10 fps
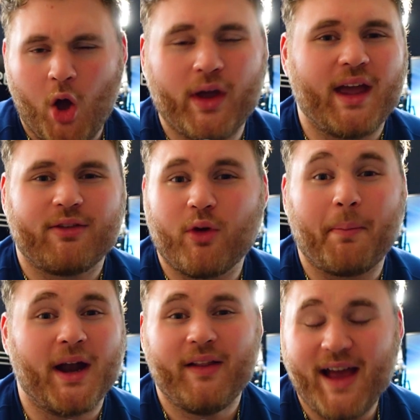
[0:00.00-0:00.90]
Okay,
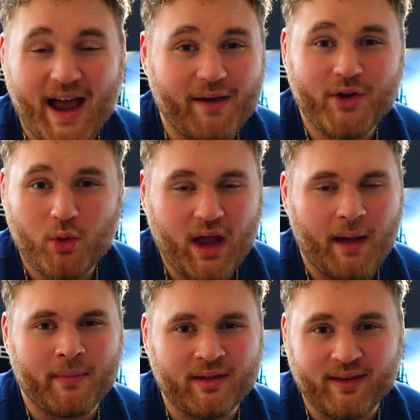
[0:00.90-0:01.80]
so apparently I have no
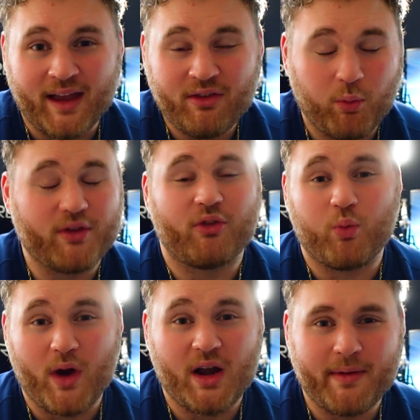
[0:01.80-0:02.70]
common sense, which is weird